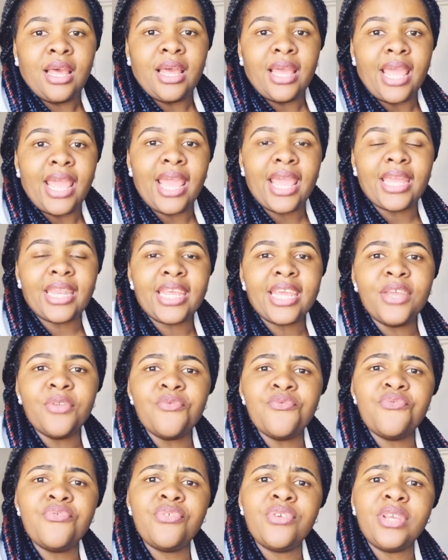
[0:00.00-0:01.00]
and it
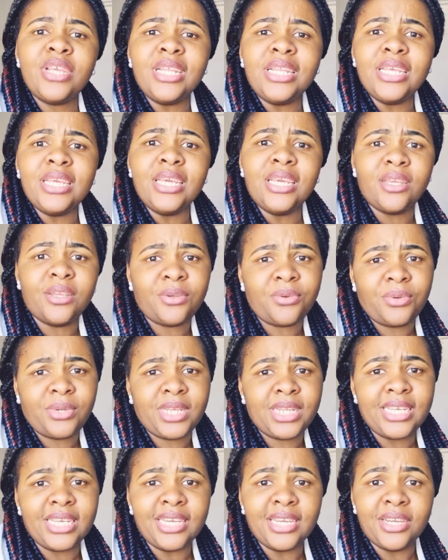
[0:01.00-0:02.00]

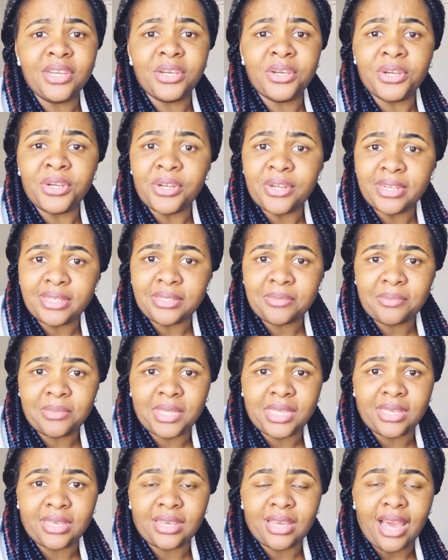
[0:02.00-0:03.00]
really hurt
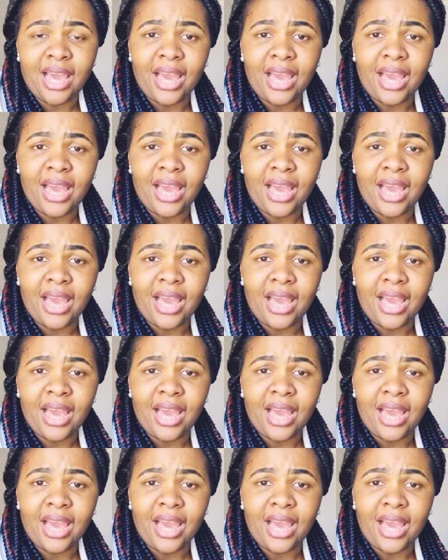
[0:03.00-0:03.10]
me.